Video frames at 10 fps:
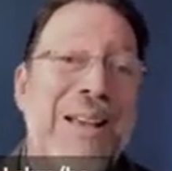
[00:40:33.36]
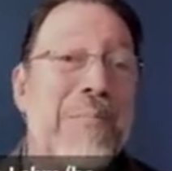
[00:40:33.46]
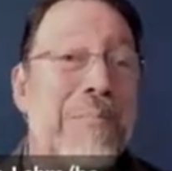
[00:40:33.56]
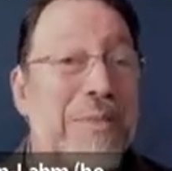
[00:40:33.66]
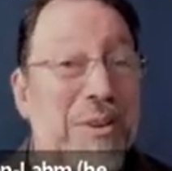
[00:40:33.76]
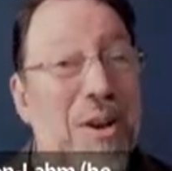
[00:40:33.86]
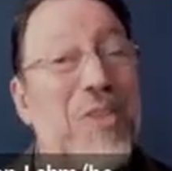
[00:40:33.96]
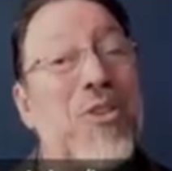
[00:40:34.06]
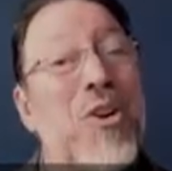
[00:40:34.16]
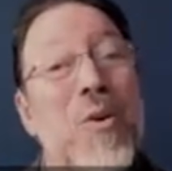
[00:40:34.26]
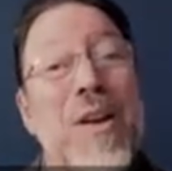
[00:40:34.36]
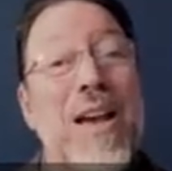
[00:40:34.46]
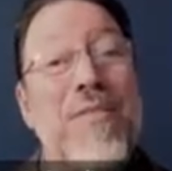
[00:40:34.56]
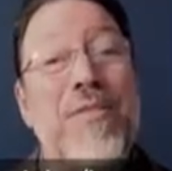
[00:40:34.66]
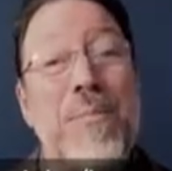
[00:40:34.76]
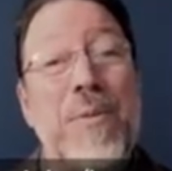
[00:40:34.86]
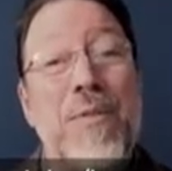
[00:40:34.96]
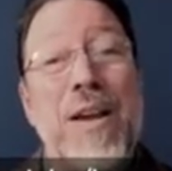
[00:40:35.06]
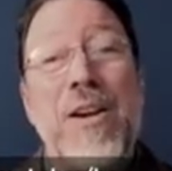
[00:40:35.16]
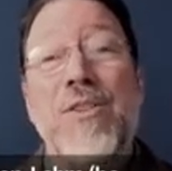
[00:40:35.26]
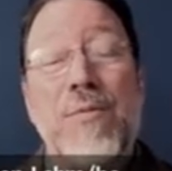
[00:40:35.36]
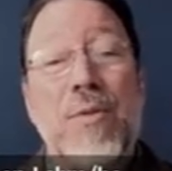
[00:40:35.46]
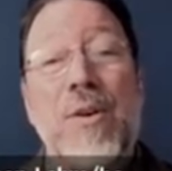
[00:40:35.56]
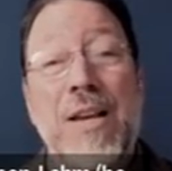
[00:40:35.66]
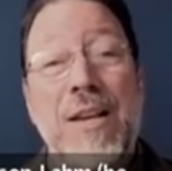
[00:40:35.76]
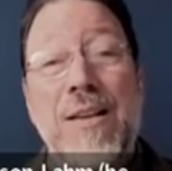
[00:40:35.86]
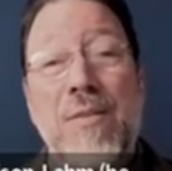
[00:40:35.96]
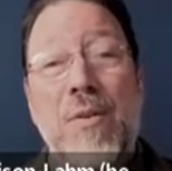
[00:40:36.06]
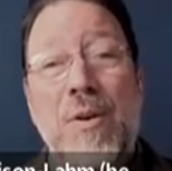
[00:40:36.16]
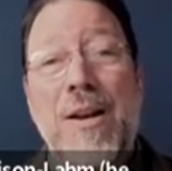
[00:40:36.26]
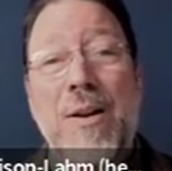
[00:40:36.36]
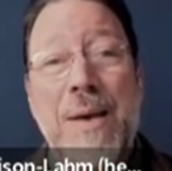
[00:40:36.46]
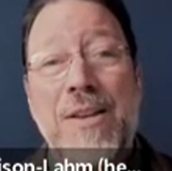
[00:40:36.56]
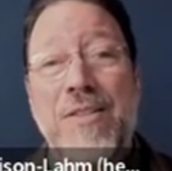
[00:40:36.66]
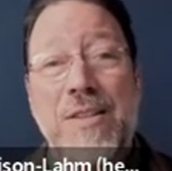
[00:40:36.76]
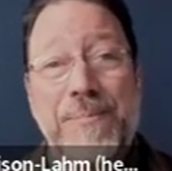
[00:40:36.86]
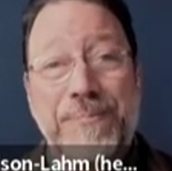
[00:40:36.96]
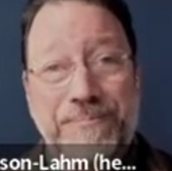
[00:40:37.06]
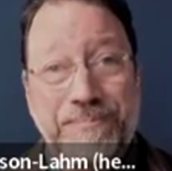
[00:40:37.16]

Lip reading: But they're also going after purveyors of Oriental medicine.